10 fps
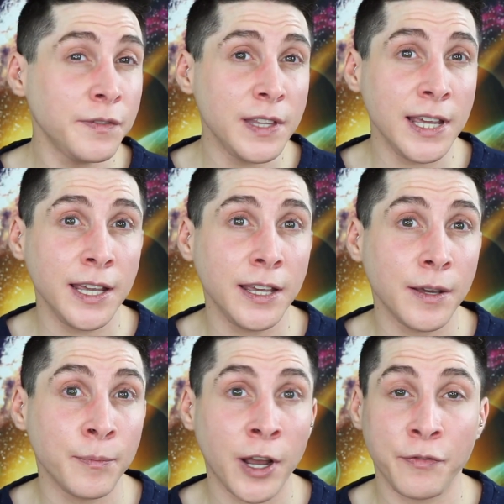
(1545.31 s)
of
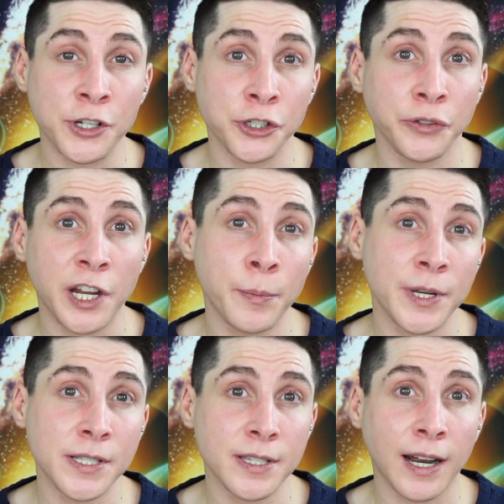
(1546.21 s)
the myofunctional
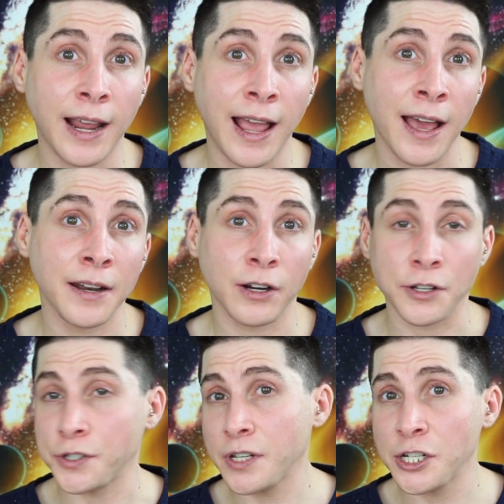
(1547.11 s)
therapists that I had a
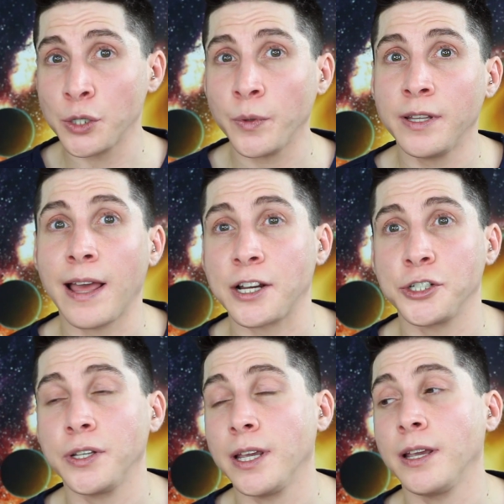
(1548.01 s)
consultation with
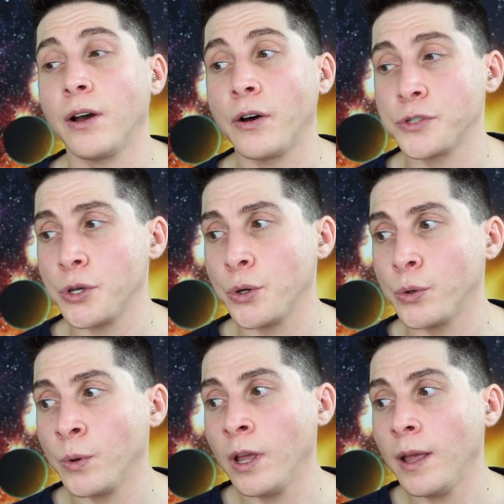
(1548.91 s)
actually
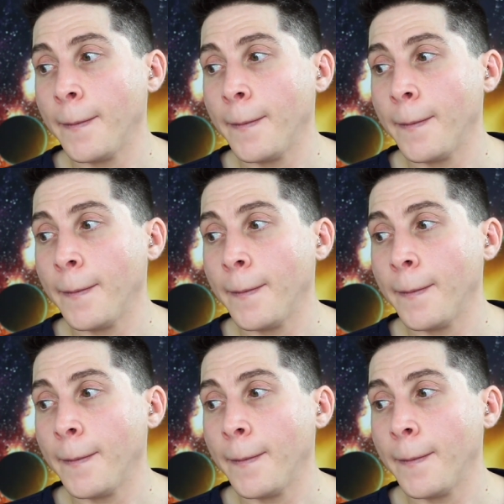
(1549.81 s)
also